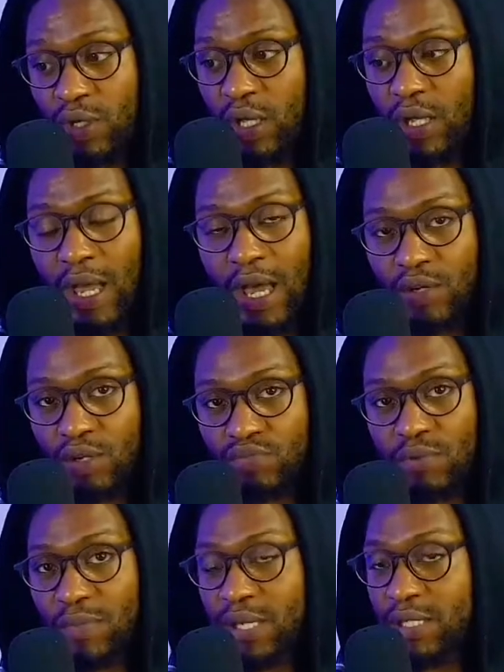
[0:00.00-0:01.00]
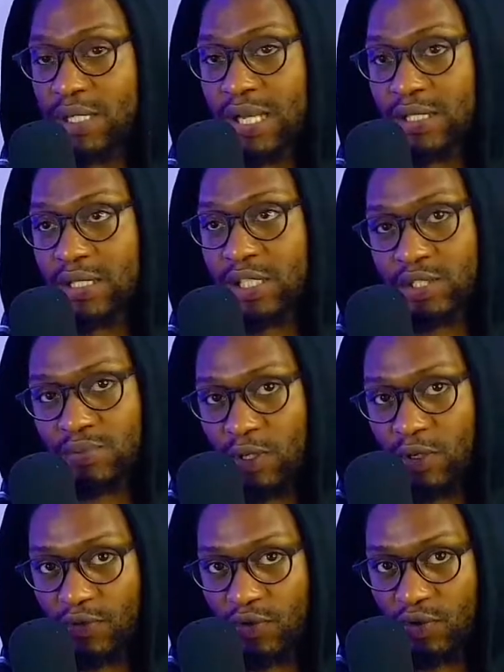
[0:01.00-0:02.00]
And the remix has 6
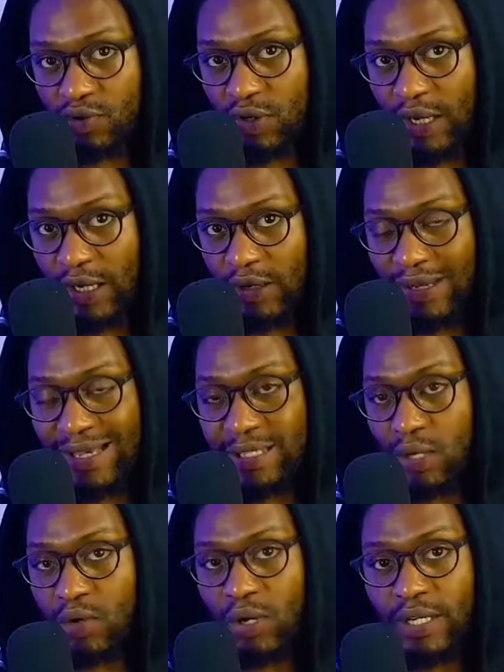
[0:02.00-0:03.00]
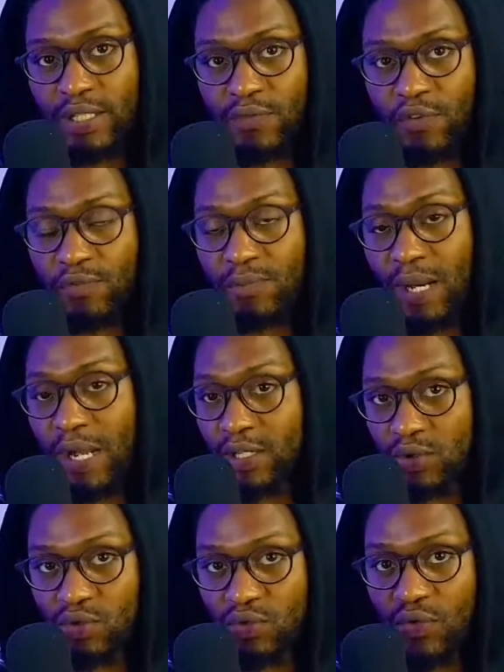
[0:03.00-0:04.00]
million views right now. That's a collective of
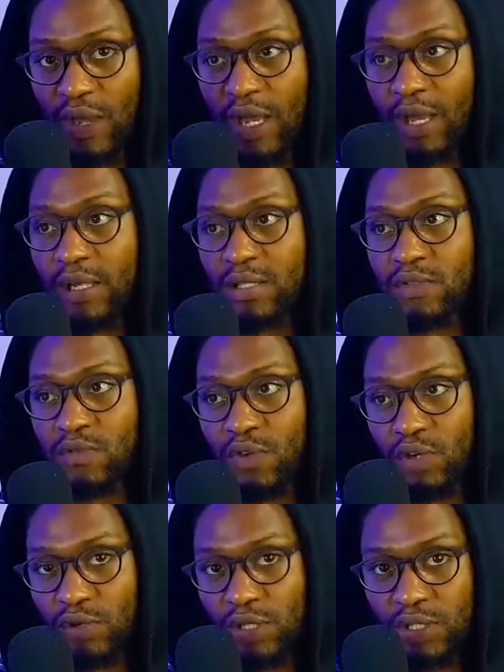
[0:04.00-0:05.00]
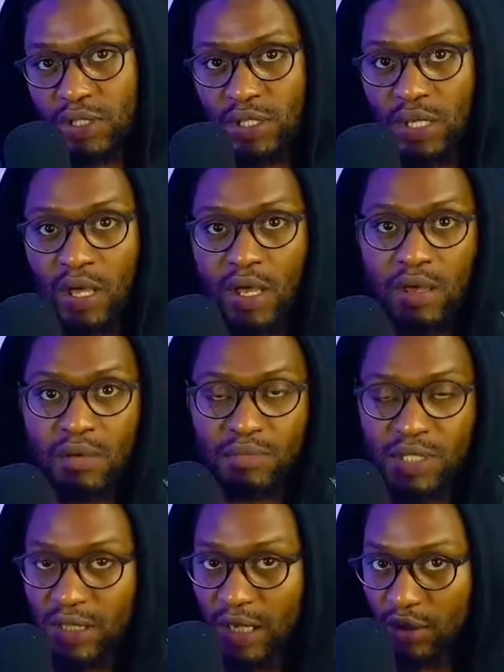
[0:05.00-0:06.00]
Magasco's fans, Verietina,
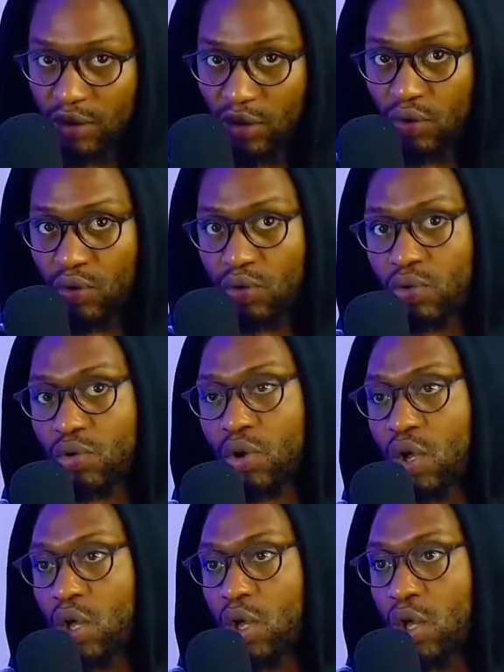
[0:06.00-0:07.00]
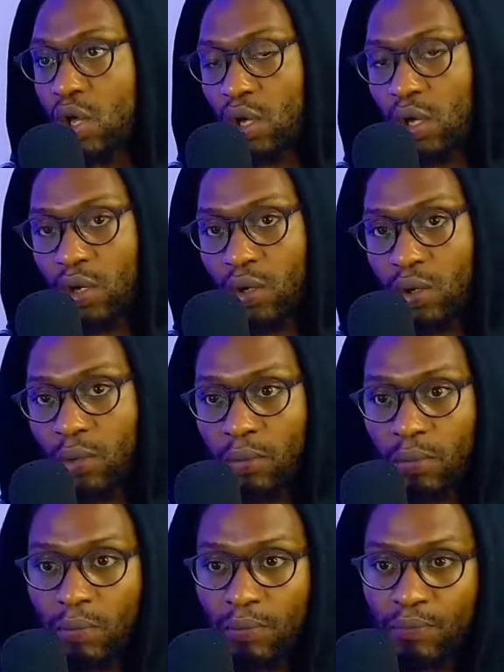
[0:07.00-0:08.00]
Mr. Leo, I
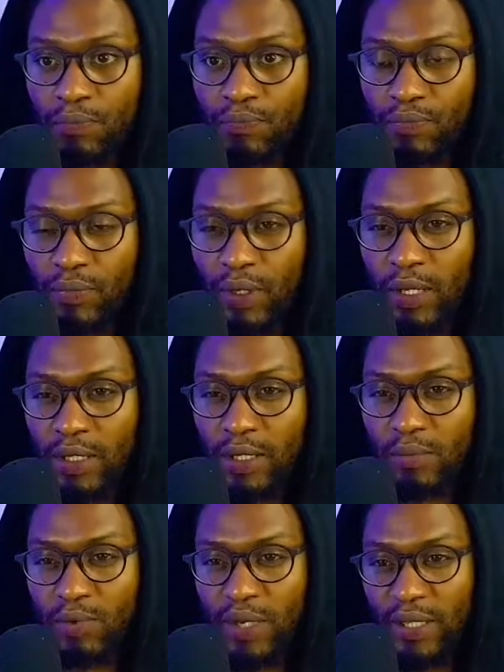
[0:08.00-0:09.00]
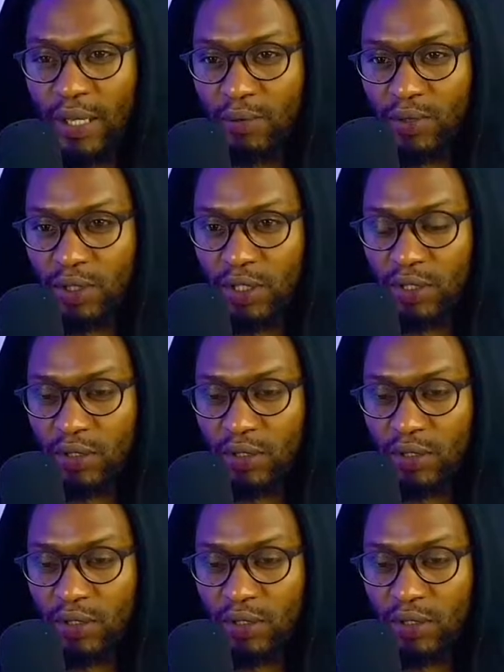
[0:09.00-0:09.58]
think White Tag wasn't it?